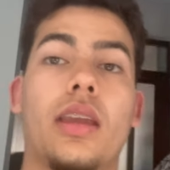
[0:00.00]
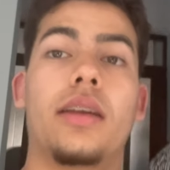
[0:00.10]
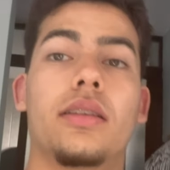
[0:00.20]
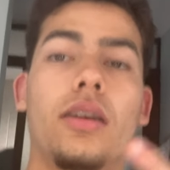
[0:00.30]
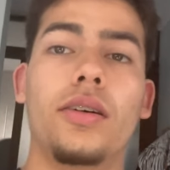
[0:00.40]

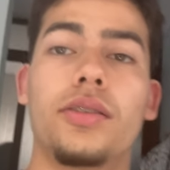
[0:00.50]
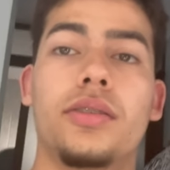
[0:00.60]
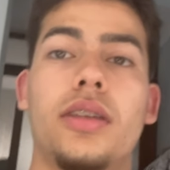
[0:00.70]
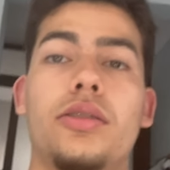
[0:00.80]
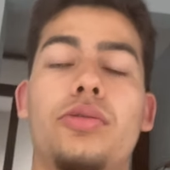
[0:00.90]
And
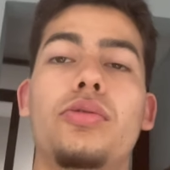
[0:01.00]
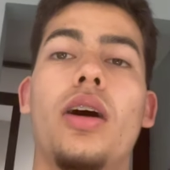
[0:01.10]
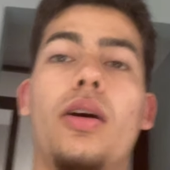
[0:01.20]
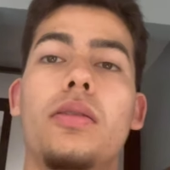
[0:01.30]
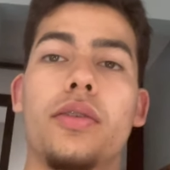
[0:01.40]
also the two
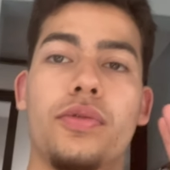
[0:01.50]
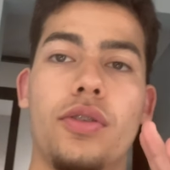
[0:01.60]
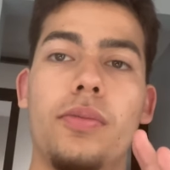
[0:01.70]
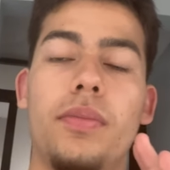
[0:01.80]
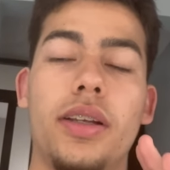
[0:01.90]
hours
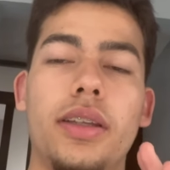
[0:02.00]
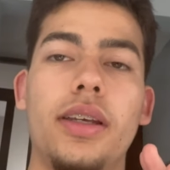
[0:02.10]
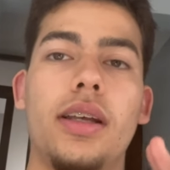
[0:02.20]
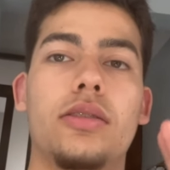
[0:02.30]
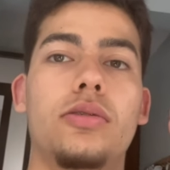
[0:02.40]
from
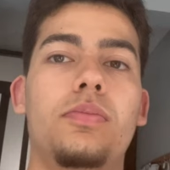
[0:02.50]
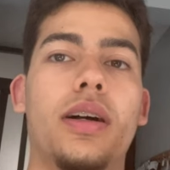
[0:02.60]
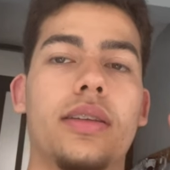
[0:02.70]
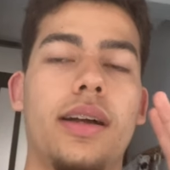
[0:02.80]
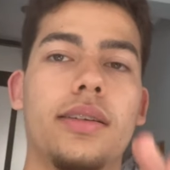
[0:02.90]
Manila to
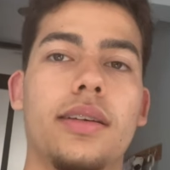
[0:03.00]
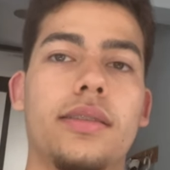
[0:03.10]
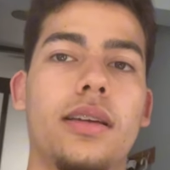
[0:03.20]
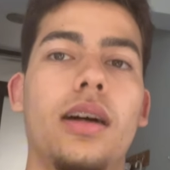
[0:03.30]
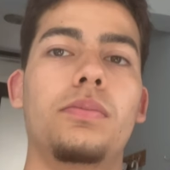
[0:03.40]
Patanga
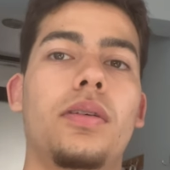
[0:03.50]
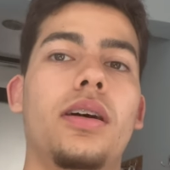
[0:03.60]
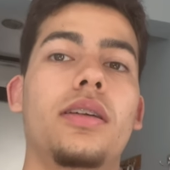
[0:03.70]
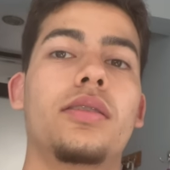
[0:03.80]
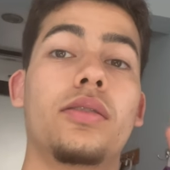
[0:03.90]

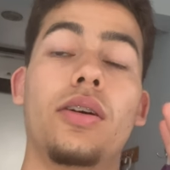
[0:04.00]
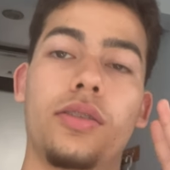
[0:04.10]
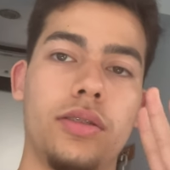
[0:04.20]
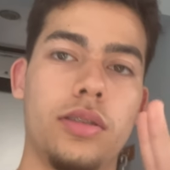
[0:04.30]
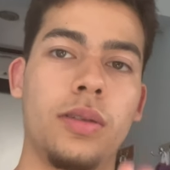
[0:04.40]
Sapa, it's
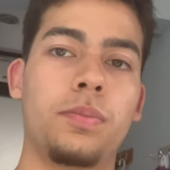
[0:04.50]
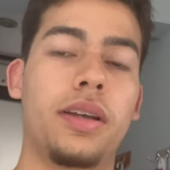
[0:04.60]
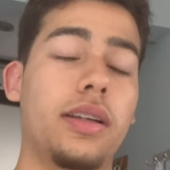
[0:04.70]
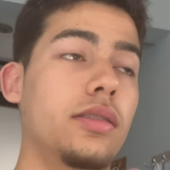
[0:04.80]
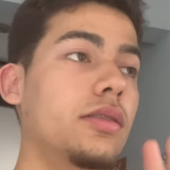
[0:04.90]
also
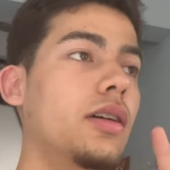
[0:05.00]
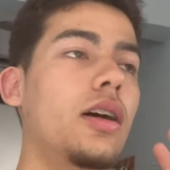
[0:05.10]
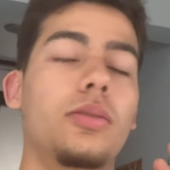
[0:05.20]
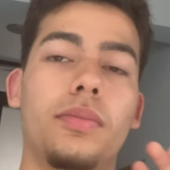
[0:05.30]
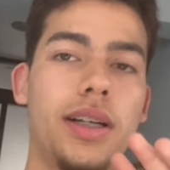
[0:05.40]
depend on
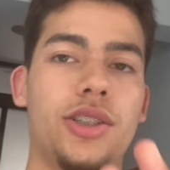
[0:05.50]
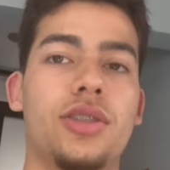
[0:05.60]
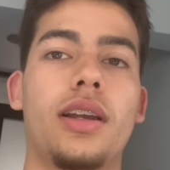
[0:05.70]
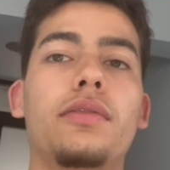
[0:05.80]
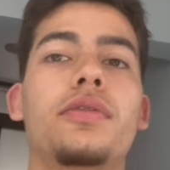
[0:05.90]
how much
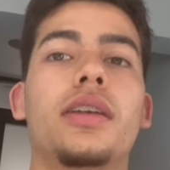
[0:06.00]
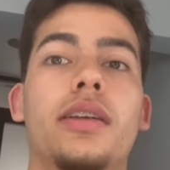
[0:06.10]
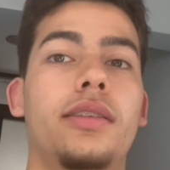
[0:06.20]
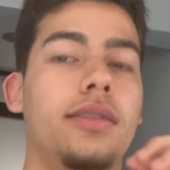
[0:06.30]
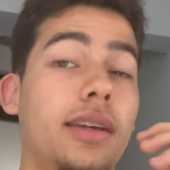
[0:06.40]

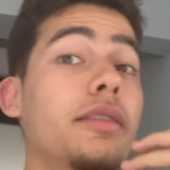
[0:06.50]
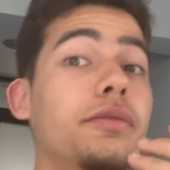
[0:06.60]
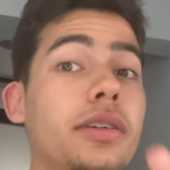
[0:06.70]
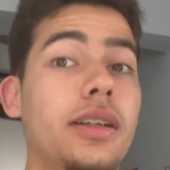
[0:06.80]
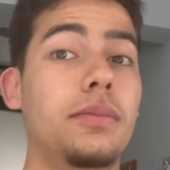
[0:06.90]
traffic is here in
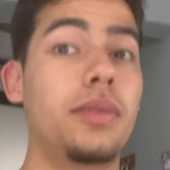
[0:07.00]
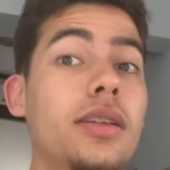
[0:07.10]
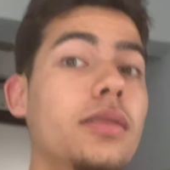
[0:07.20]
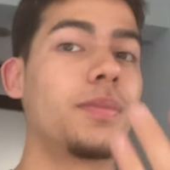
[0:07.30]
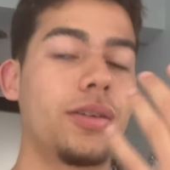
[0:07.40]

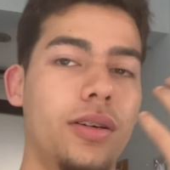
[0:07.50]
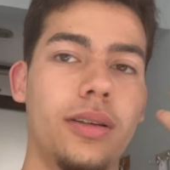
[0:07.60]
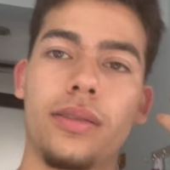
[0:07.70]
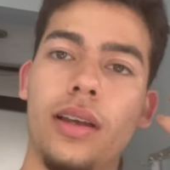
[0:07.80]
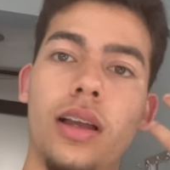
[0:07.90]
Philippines
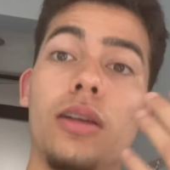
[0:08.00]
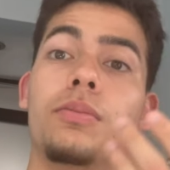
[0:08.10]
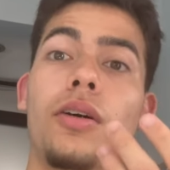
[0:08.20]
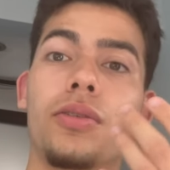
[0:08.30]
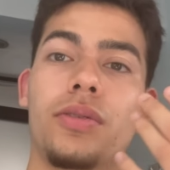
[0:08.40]
because
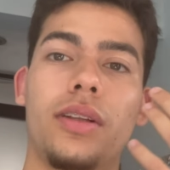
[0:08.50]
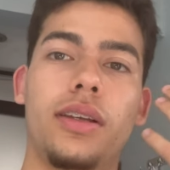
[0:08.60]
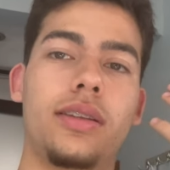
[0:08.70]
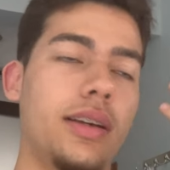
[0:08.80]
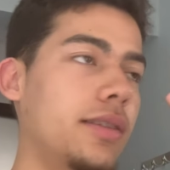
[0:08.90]

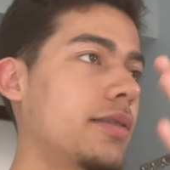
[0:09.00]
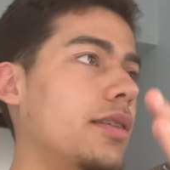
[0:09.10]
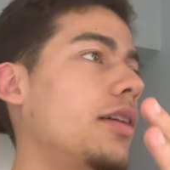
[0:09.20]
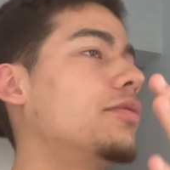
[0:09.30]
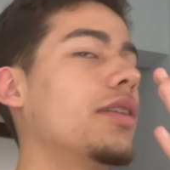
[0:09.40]
mostly there's
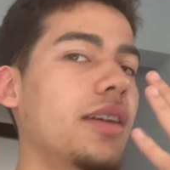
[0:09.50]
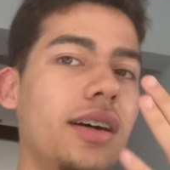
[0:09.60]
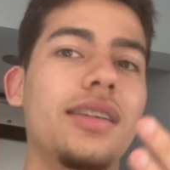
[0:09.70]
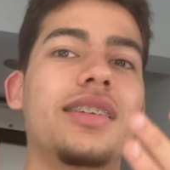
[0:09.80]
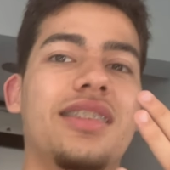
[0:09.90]
traffic
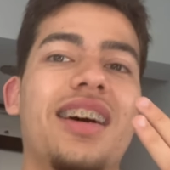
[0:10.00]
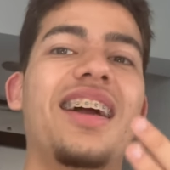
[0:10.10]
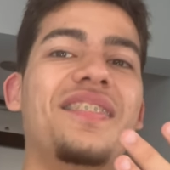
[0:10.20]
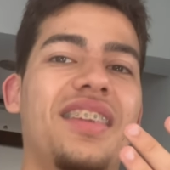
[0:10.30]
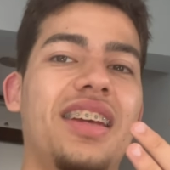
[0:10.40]
all the
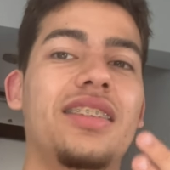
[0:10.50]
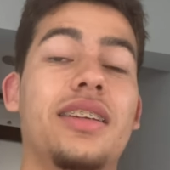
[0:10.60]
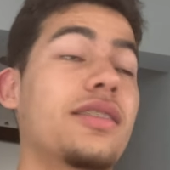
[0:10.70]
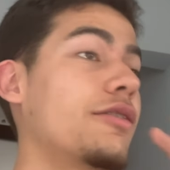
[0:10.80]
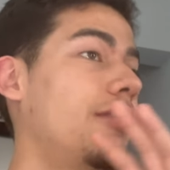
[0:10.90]
time here.
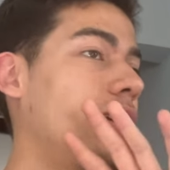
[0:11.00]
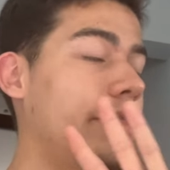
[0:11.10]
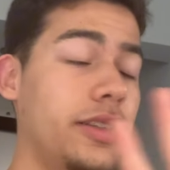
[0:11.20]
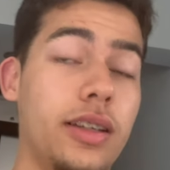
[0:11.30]
That's crazy.